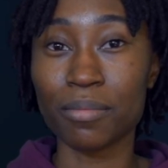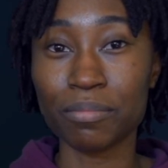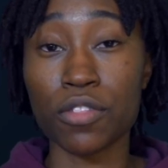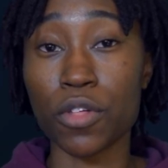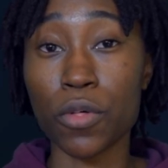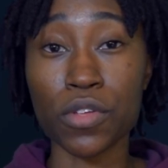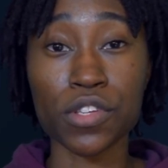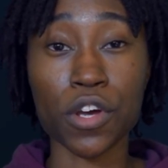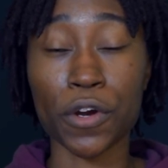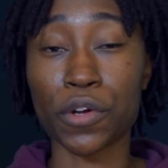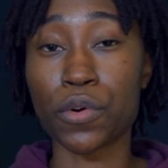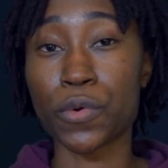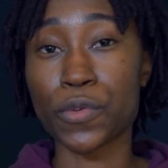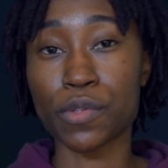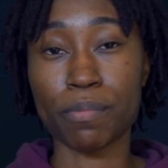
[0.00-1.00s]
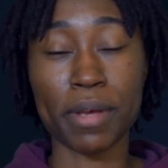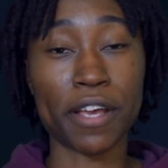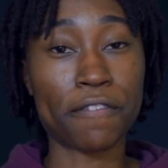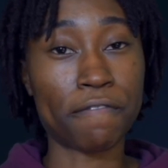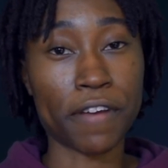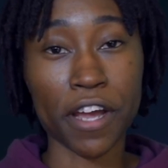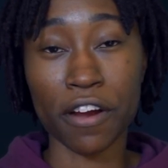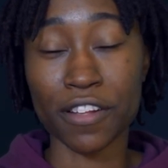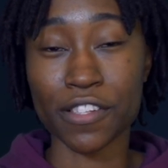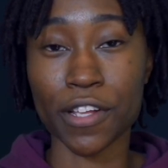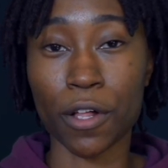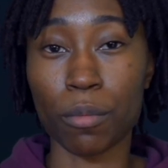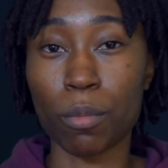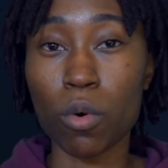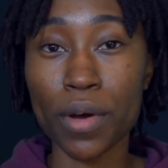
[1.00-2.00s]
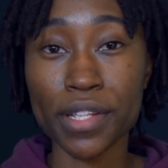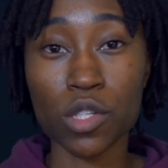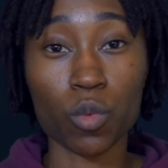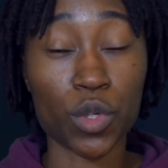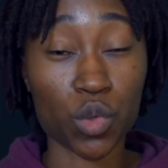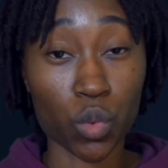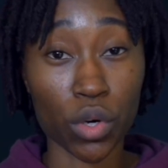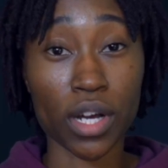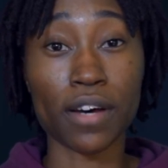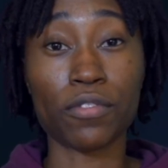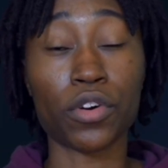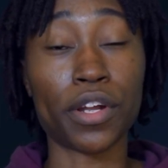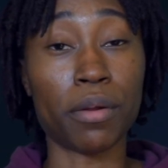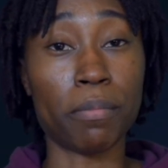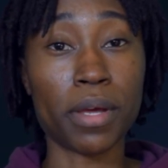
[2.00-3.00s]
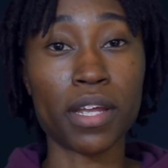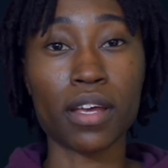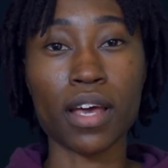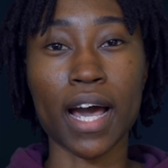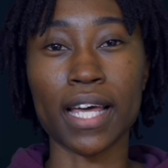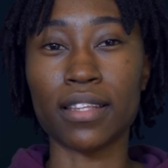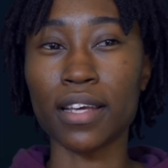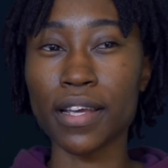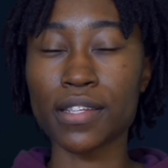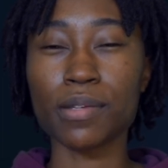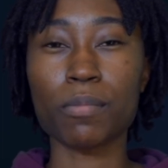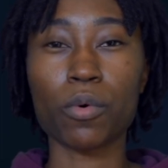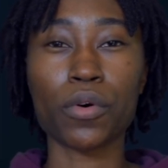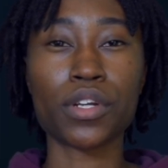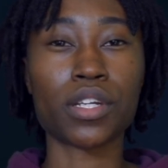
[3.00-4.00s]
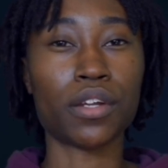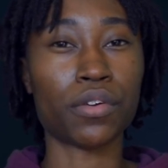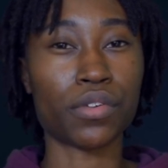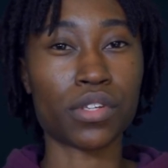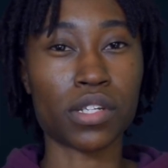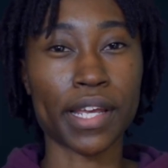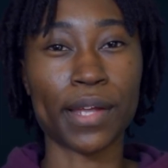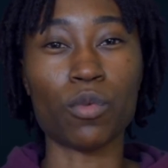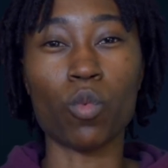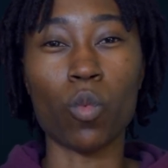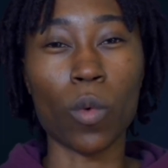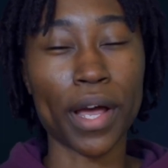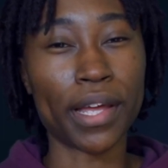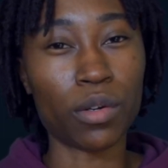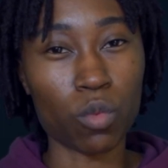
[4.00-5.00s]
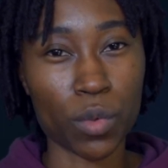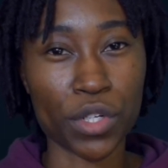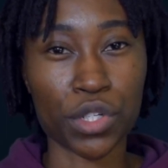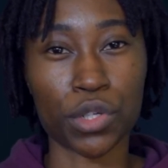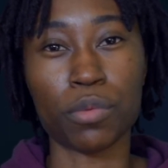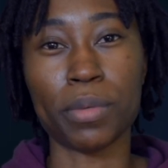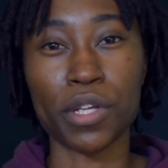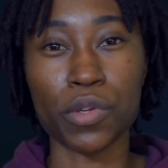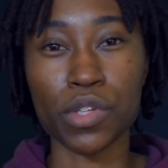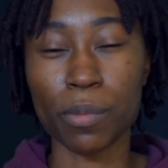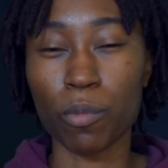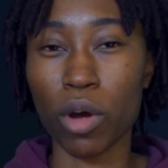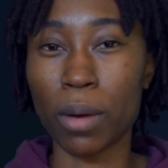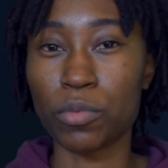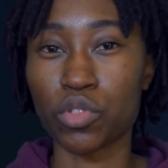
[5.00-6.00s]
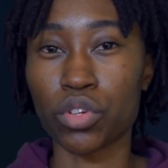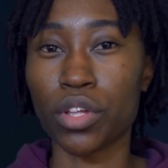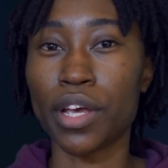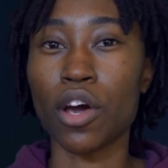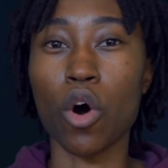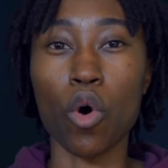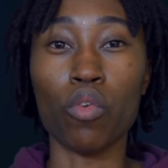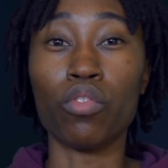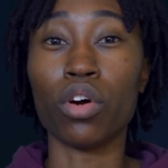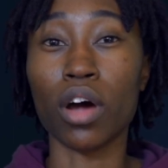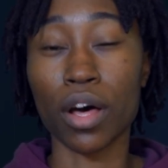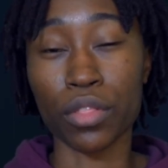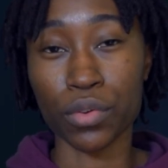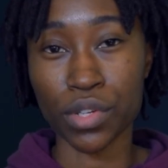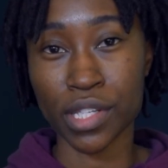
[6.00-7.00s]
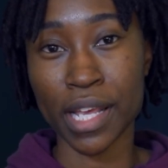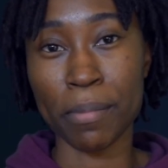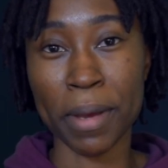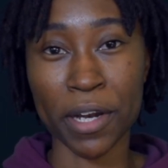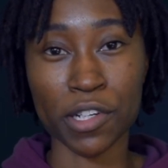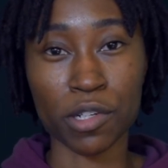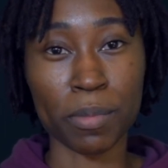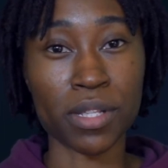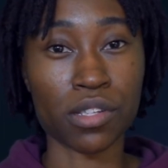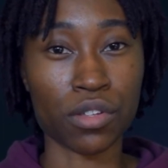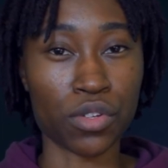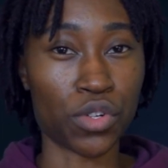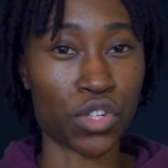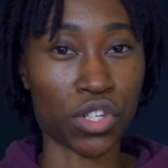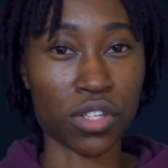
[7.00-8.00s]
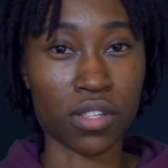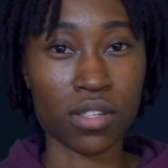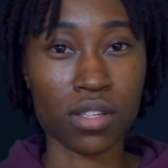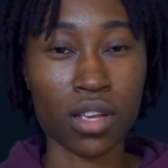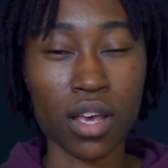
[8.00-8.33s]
So Although these articles make fair and solid points, which we'll cover in a minute, I think it's important to understand when we should be using prop drilling over other state management solutions.